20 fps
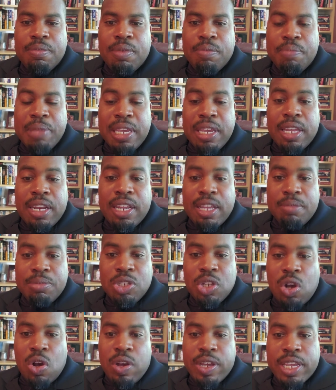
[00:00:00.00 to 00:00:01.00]
me and him
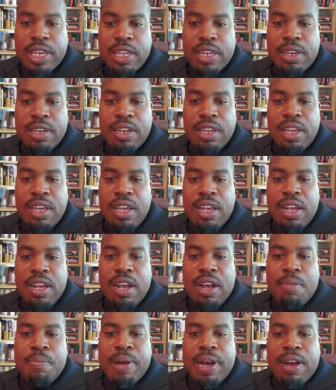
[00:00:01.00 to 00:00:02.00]
talking
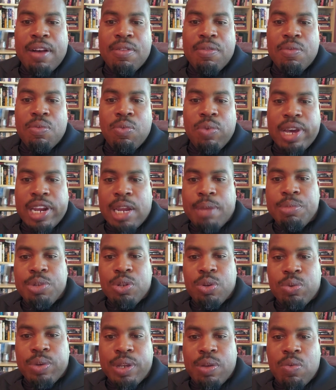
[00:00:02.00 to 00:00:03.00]
about what I'm
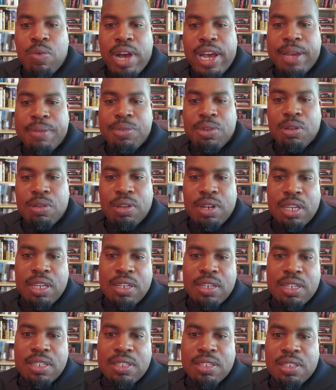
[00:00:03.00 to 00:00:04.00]
doing, why I'm doing
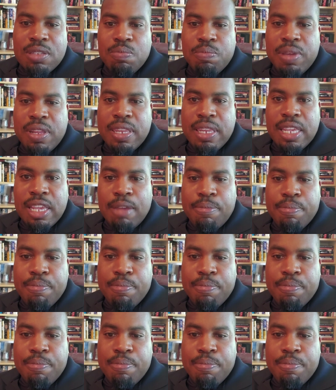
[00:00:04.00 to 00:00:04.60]
it, this has been